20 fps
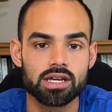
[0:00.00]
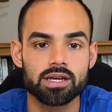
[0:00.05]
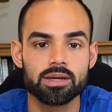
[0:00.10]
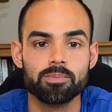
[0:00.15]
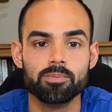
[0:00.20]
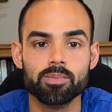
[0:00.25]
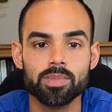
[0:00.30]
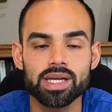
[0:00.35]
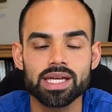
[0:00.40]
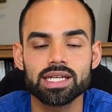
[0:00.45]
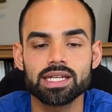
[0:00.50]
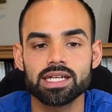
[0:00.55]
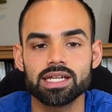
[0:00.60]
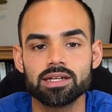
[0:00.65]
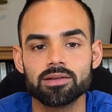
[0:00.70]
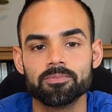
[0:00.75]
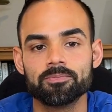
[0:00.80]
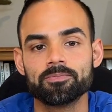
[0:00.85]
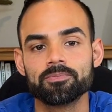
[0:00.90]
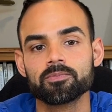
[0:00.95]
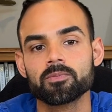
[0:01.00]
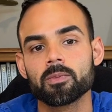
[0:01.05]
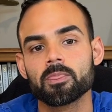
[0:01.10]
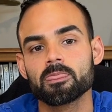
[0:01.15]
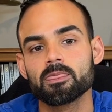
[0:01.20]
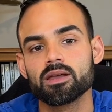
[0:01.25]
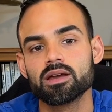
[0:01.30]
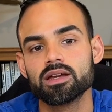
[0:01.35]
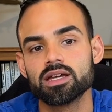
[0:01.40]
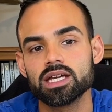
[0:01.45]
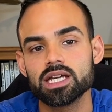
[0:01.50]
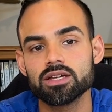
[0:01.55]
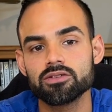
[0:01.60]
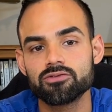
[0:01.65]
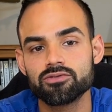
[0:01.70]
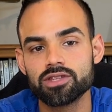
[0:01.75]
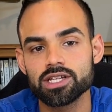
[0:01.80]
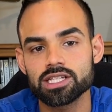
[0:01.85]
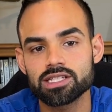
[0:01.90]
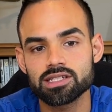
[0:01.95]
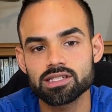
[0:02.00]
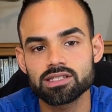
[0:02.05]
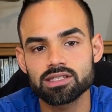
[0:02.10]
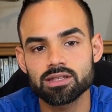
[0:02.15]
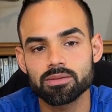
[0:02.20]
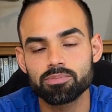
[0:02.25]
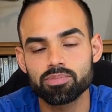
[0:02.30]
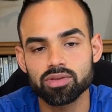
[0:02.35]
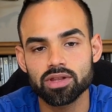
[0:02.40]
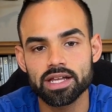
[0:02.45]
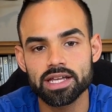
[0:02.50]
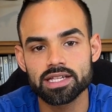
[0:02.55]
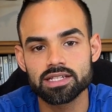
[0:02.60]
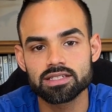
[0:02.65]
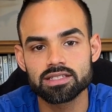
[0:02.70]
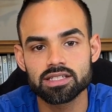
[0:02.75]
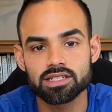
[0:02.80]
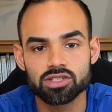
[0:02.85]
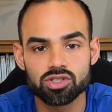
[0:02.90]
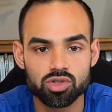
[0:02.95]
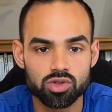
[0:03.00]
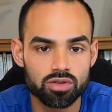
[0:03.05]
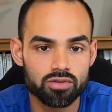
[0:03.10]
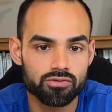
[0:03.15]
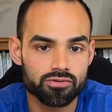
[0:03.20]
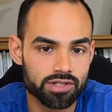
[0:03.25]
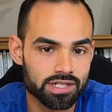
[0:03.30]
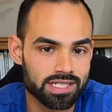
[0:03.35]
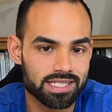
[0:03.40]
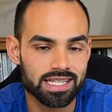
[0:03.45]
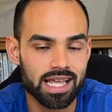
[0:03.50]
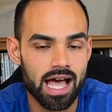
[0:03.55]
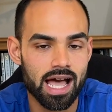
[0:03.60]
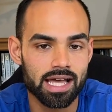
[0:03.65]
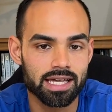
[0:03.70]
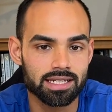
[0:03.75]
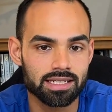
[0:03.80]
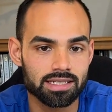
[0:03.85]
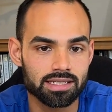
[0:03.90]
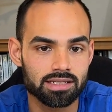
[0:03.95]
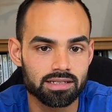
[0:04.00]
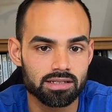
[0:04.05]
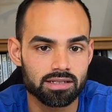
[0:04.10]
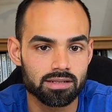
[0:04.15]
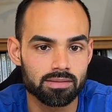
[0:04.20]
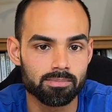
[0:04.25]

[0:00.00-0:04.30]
Meaning, if this is the place that you've resided